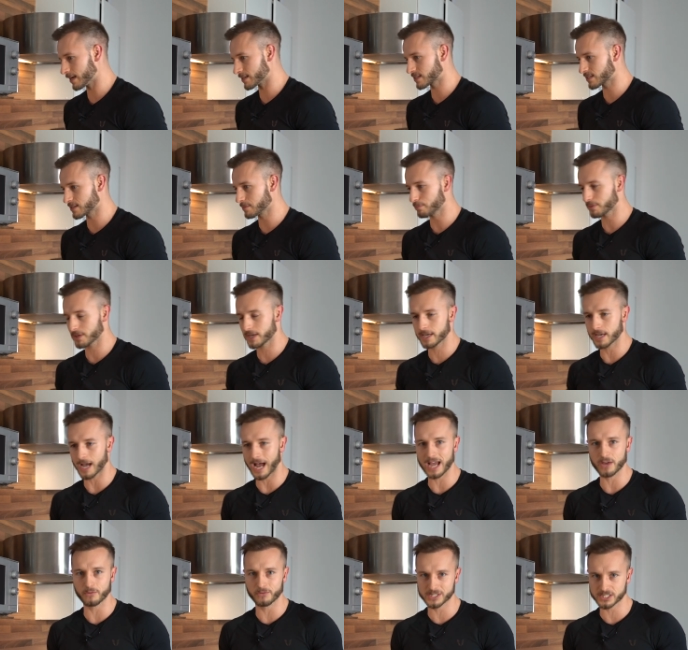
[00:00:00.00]
Simply,
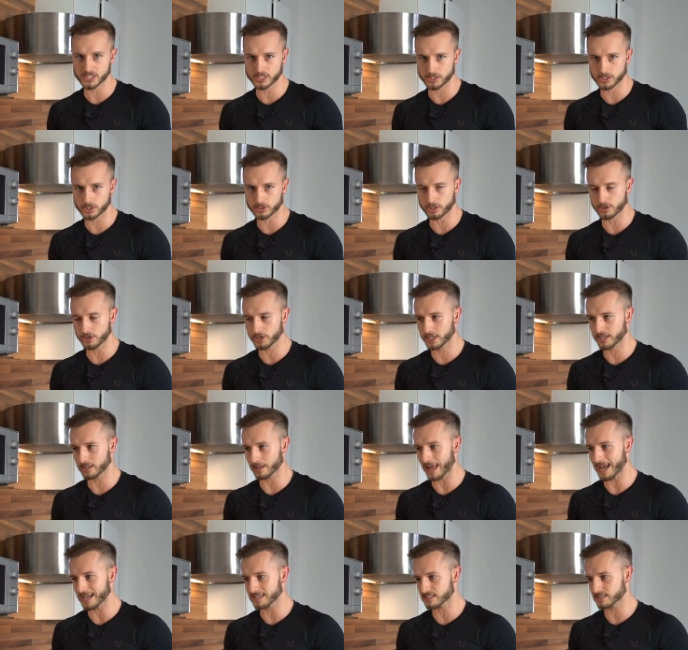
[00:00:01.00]
I visited Turkey
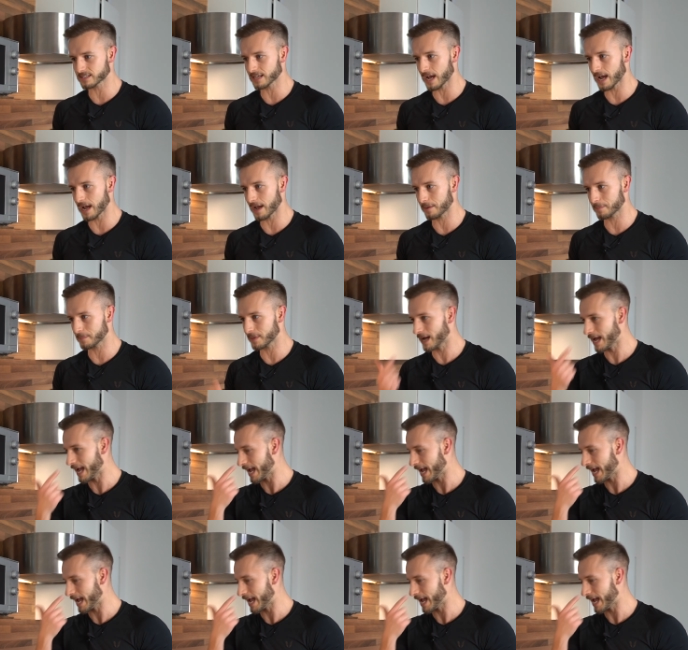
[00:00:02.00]
last time